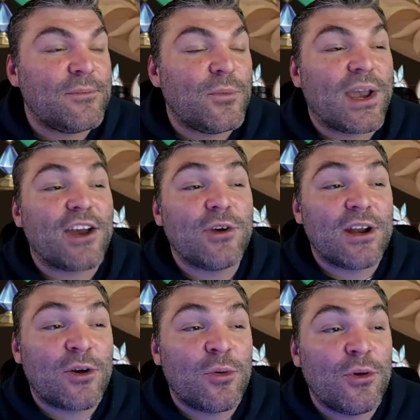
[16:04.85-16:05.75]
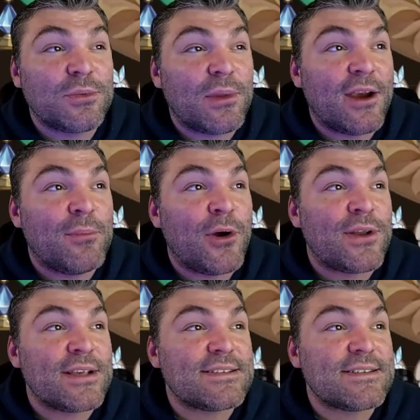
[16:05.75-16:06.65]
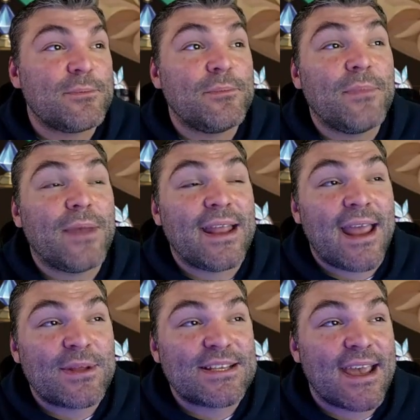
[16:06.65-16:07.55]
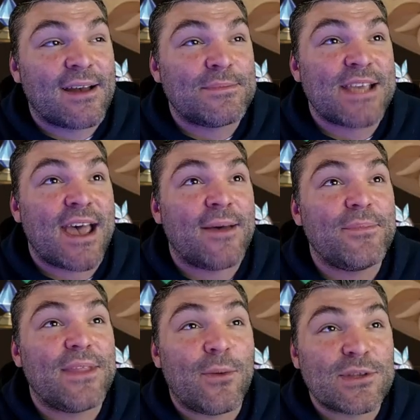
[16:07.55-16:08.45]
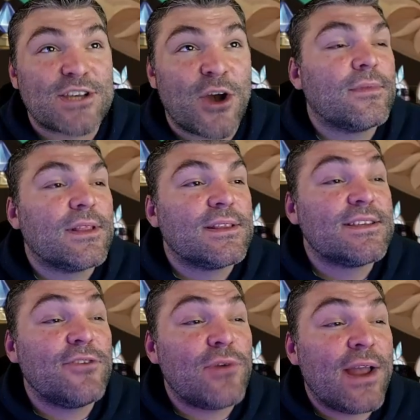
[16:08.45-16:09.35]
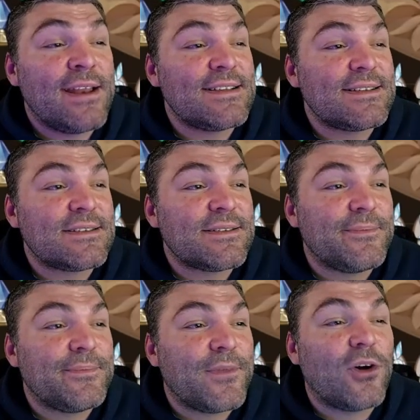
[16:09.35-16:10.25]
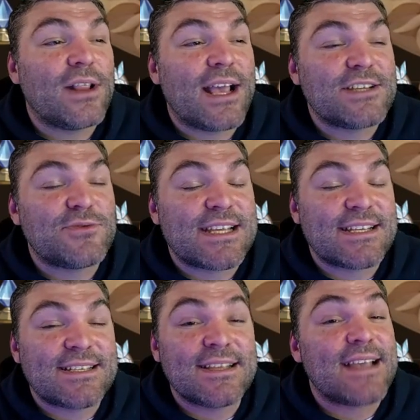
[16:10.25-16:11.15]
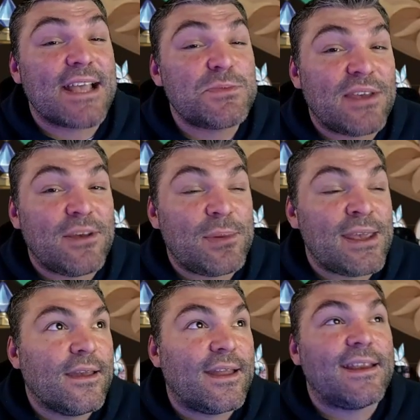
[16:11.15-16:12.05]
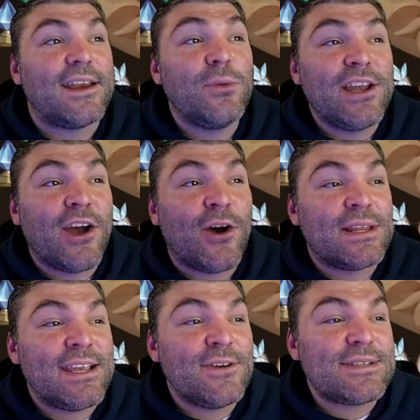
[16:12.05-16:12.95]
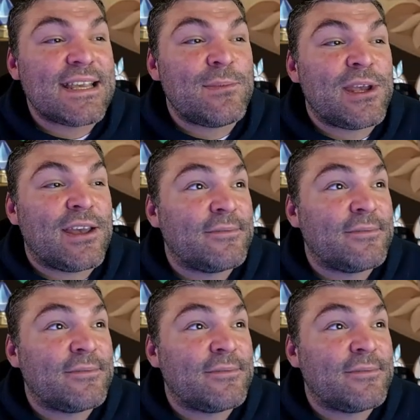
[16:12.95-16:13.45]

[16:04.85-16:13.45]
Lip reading: We got critical multiplier bonus and M attack up top. That one's going in. Tyrannus, all class resistance, that's PvP. And here we go, Leucemia.